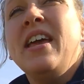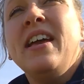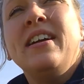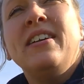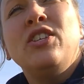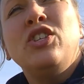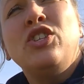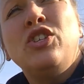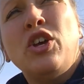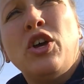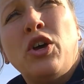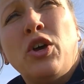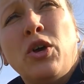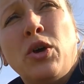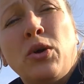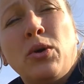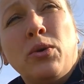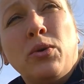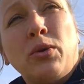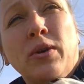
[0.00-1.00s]

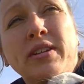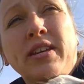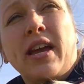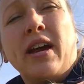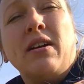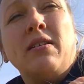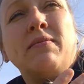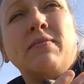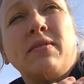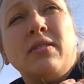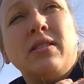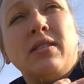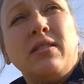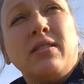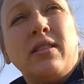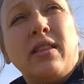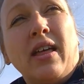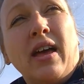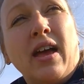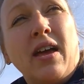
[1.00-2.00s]
so, yeah.
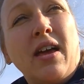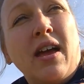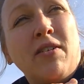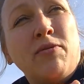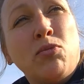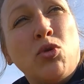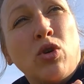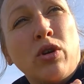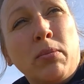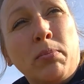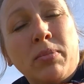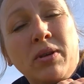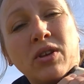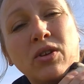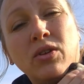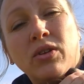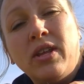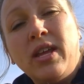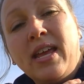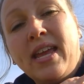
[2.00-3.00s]
I have more to
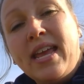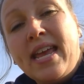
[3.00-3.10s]
build.